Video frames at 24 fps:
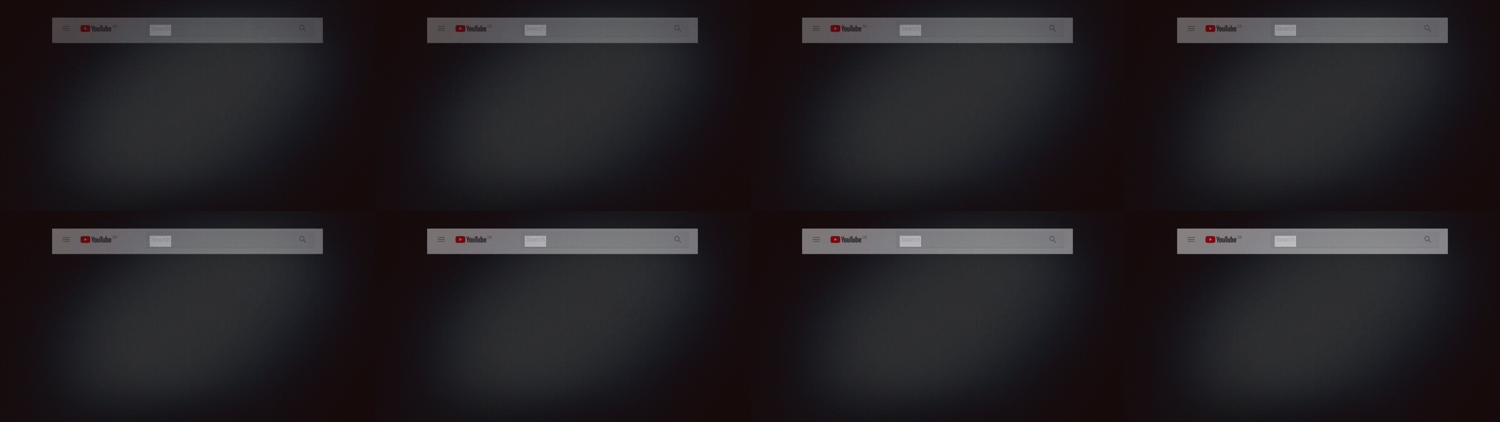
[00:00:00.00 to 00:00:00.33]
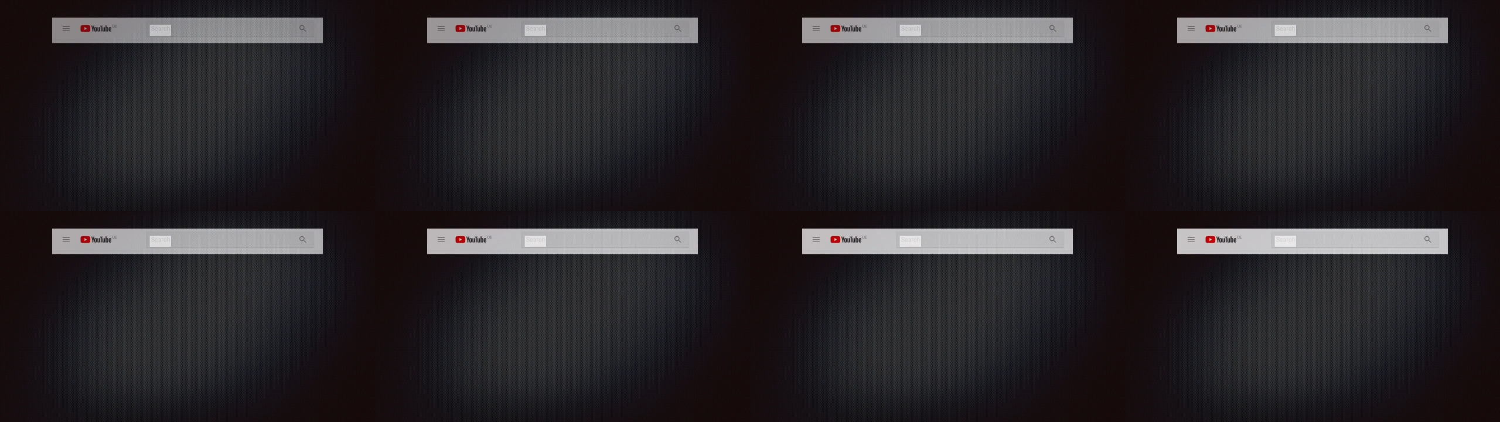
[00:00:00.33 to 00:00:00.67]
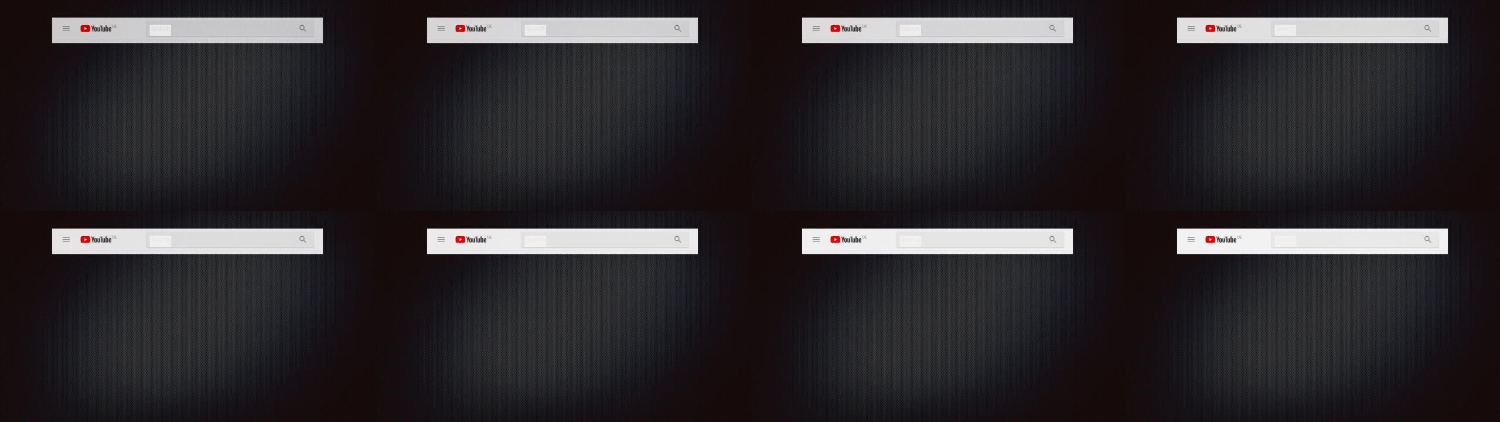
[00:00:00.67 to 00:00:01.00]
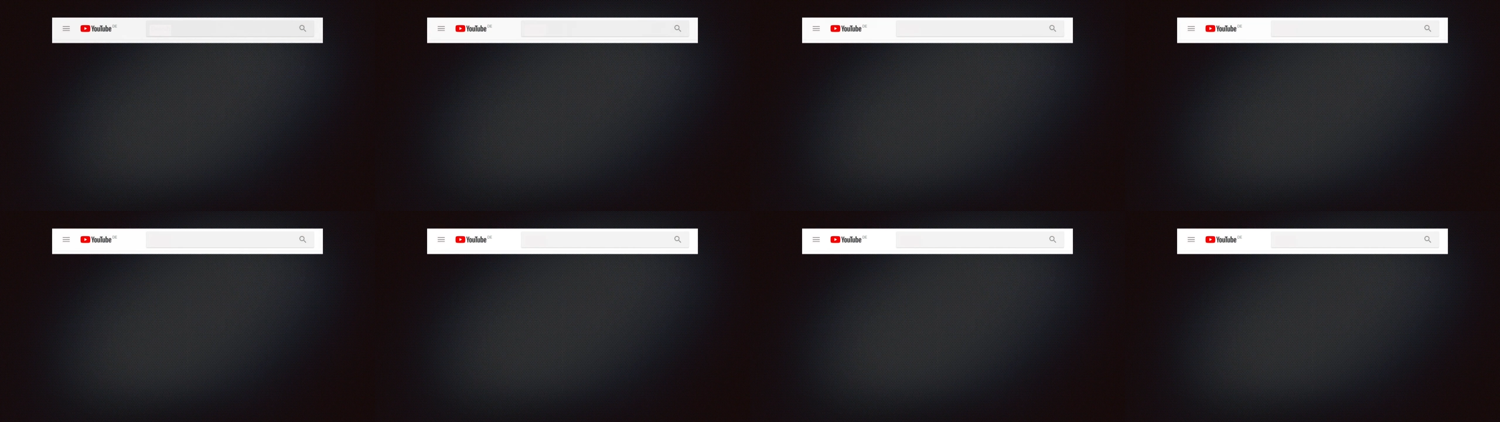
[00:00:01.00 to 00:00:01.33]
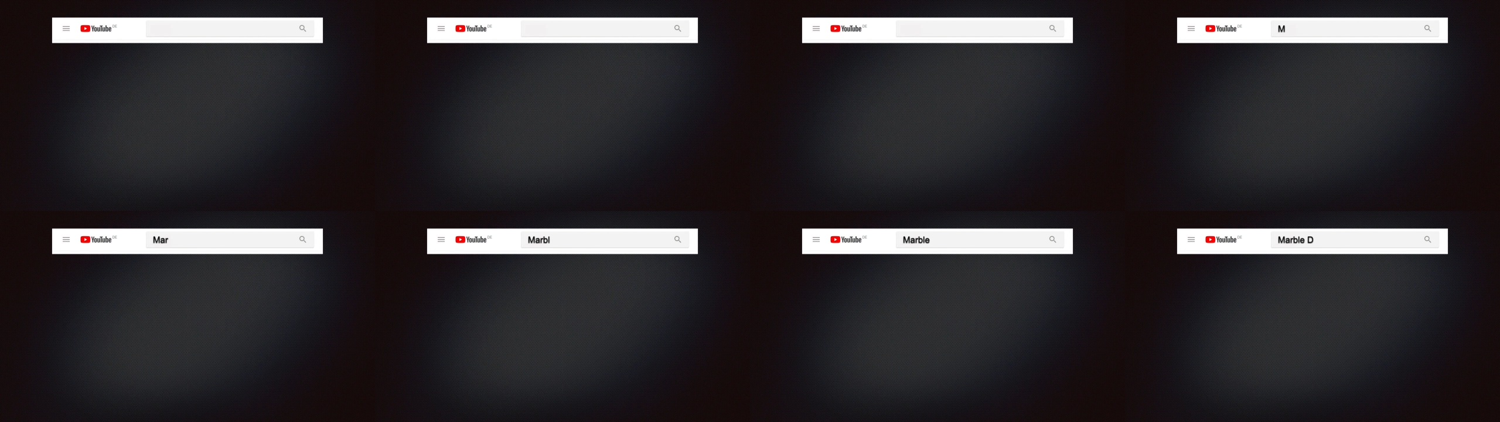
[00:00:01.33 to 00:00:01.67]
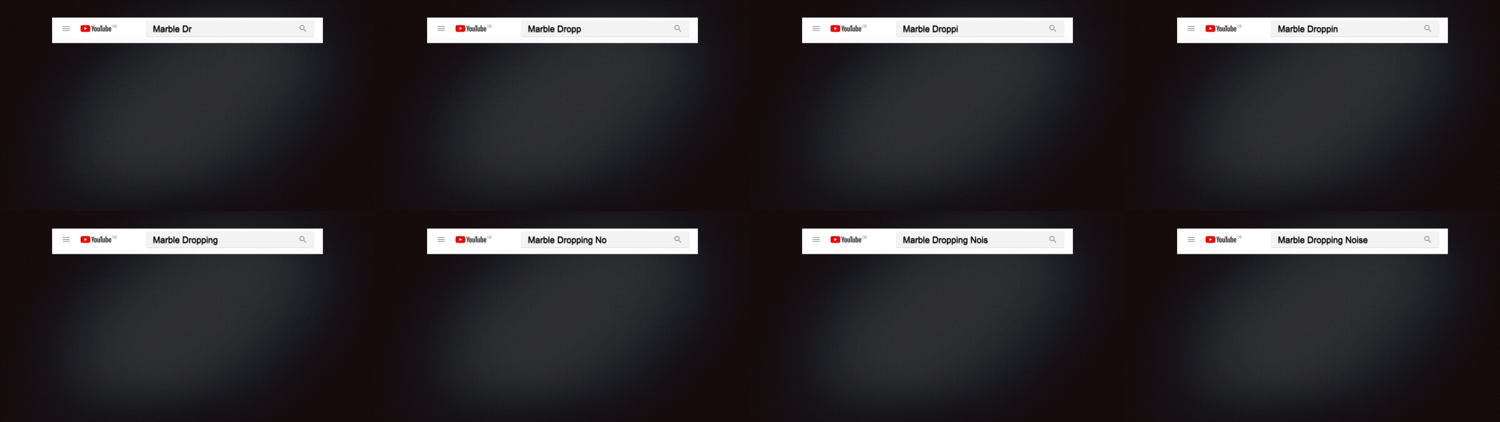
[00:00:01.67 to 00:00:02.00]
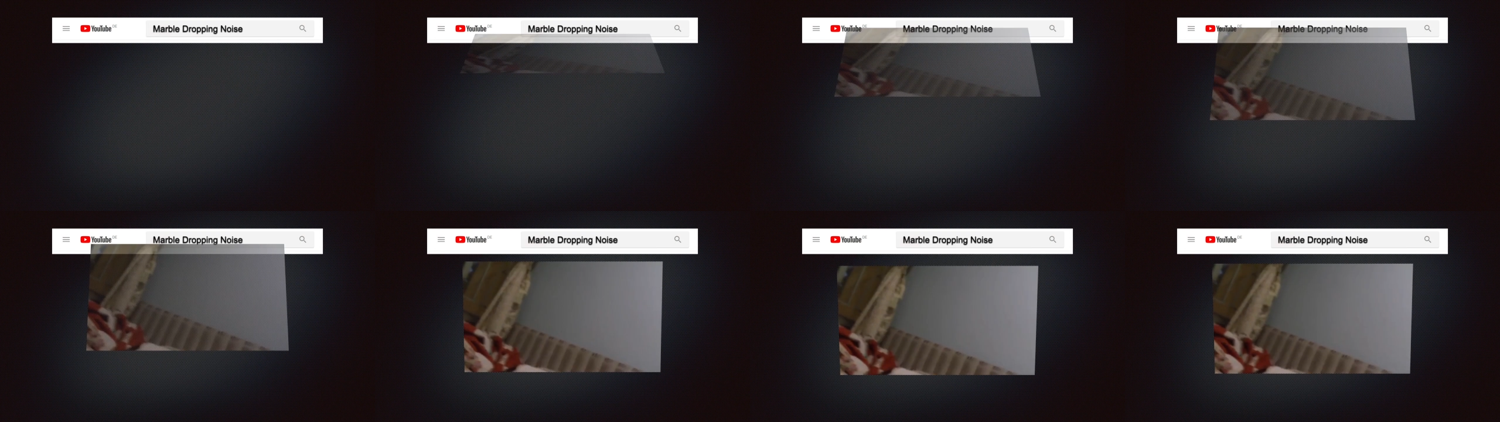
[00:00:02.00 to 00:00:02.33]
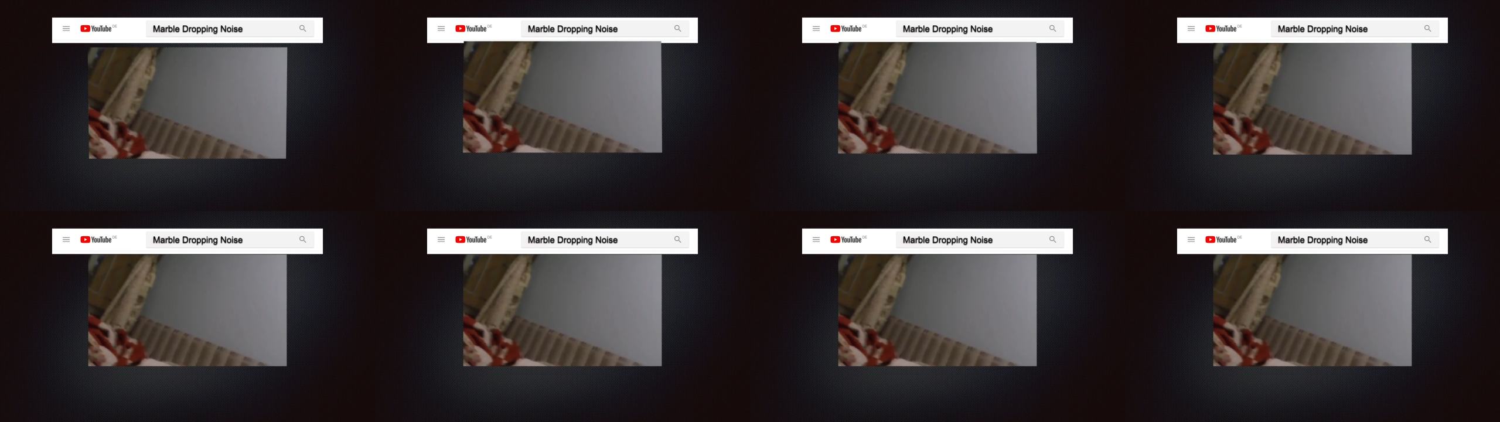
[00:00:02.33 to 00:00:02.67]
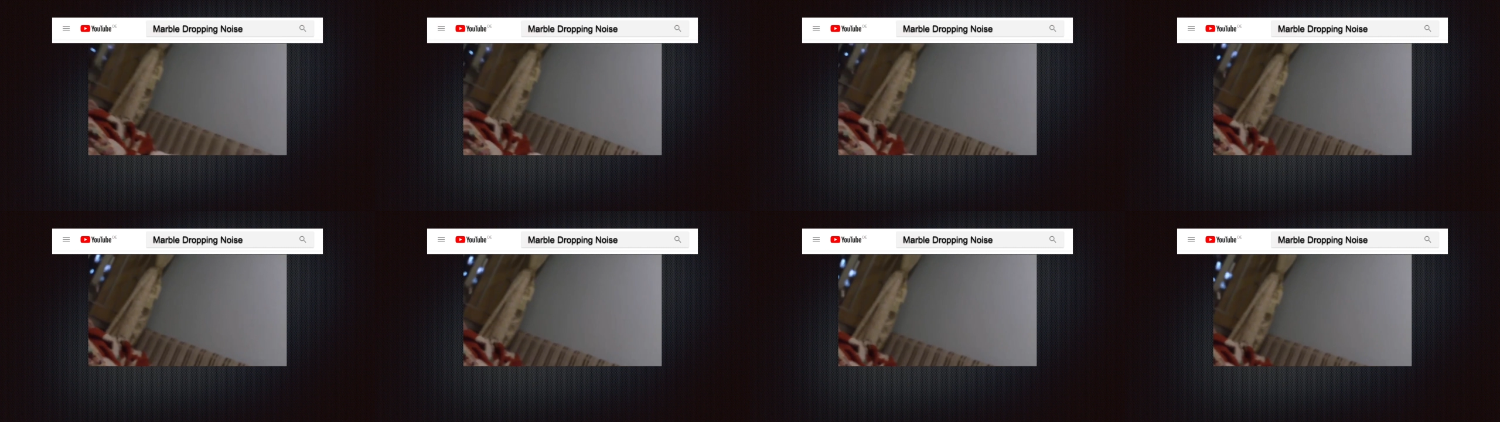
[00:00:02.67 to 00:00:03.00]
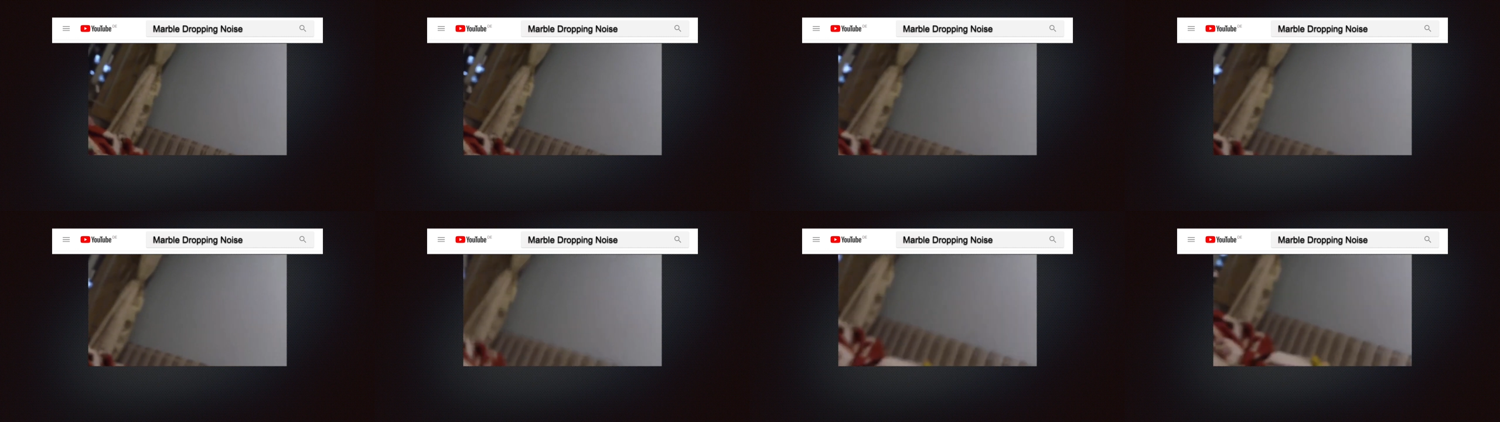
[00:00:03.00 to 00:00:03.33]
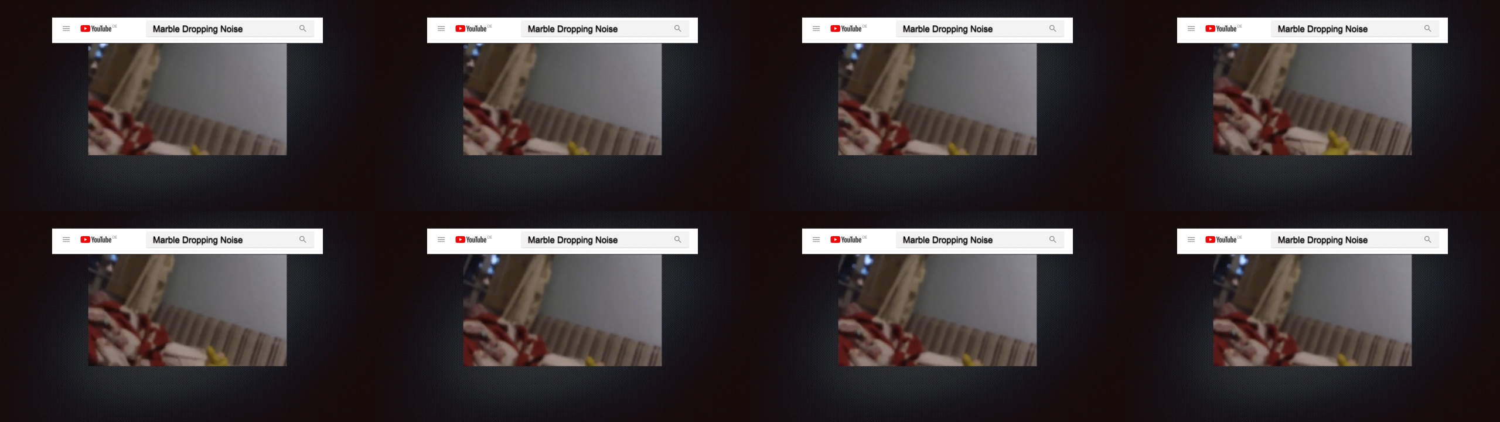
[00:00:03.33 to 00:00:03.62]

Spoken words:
(no speaker visible)